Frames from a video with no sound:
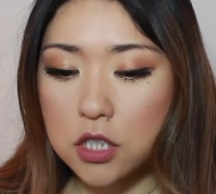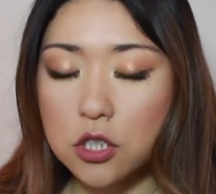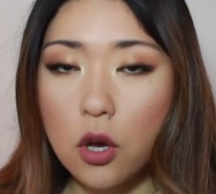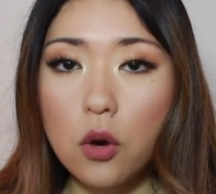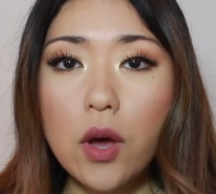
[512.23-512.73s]

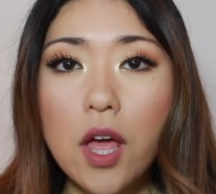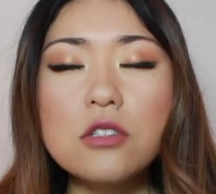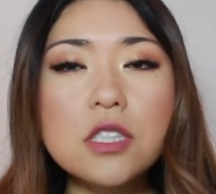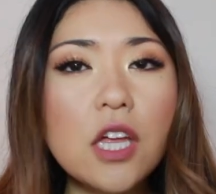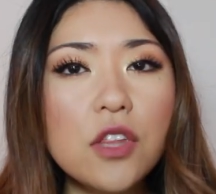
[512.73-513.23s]
So
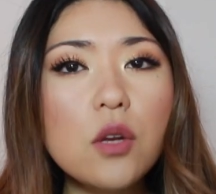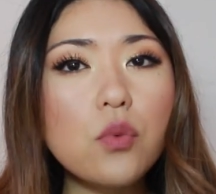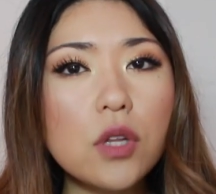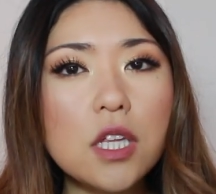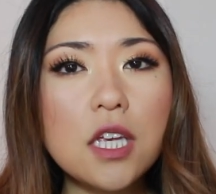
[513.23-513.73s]
there's nothing
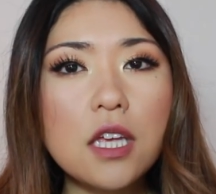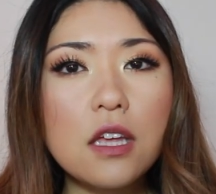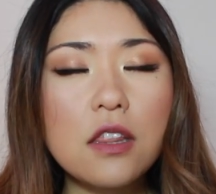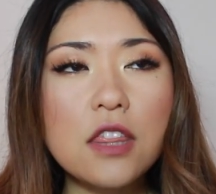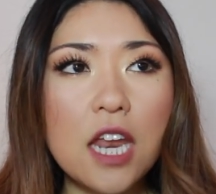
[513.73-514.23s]

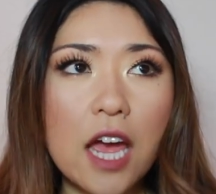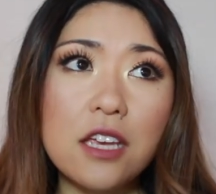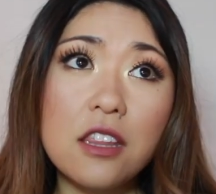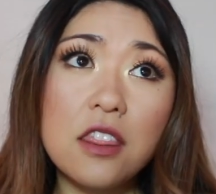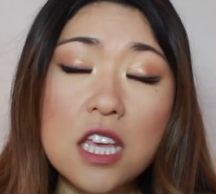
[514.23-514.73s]
really that I
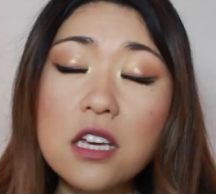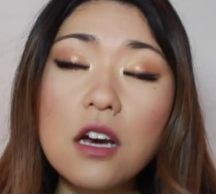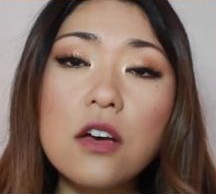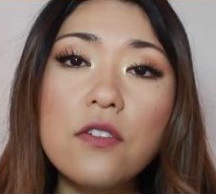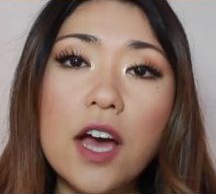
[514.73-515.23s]
can think
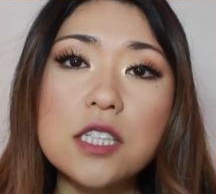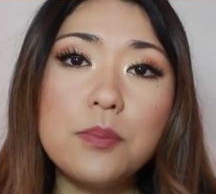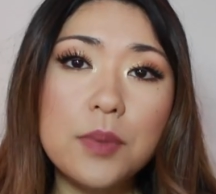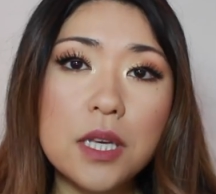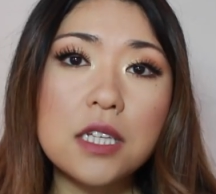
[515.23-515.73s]
of
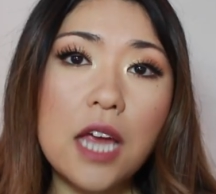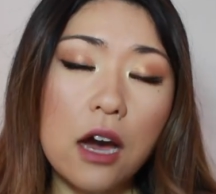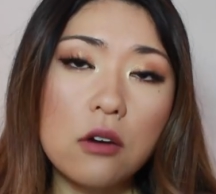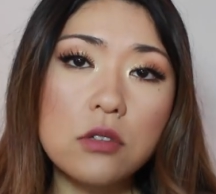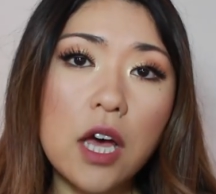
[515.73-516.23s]
as being an
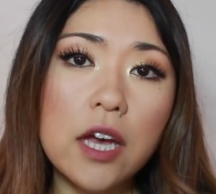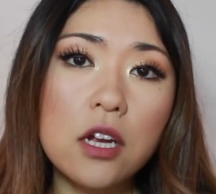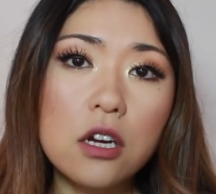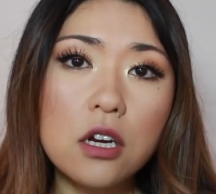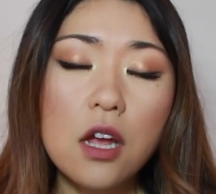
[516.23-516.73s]

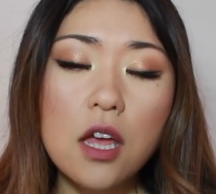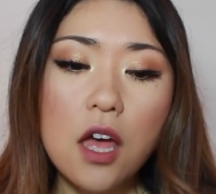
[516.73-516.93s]
outlier.